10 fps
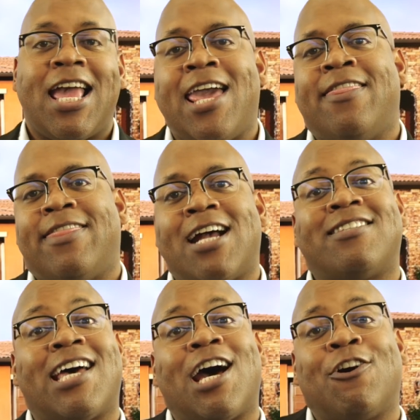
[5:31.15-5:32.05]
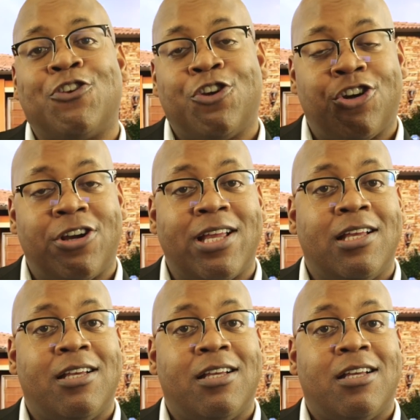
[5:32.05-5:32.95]
And that's how your
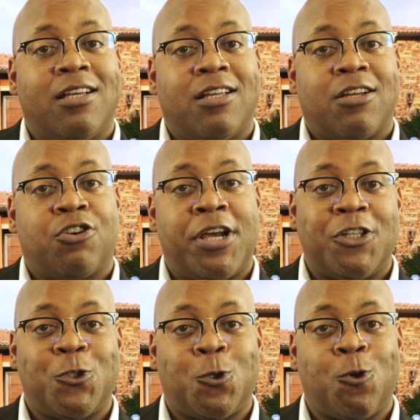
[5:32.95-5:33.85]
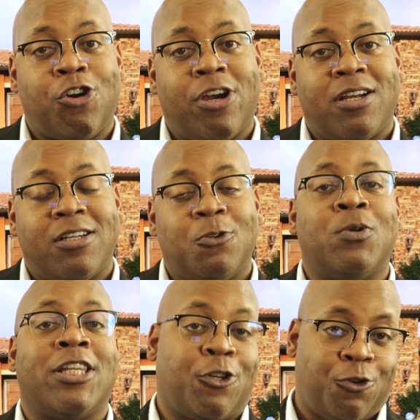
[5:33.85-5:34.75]
credit score
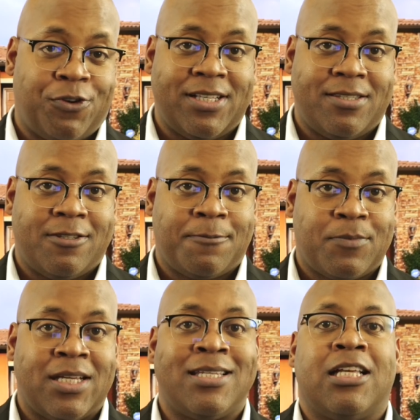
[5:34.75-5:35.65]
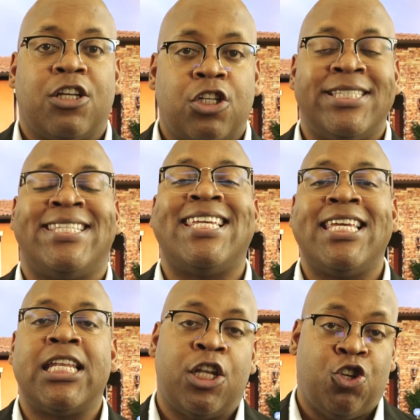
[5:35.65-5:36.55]
will increase.
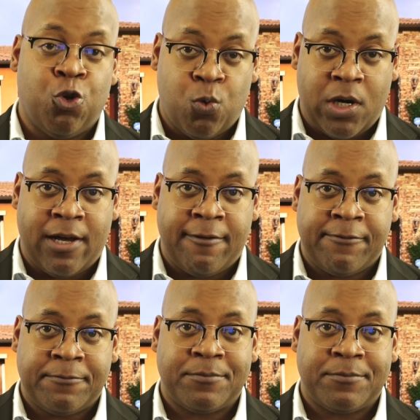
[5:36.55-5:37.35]
Deed in lieu of,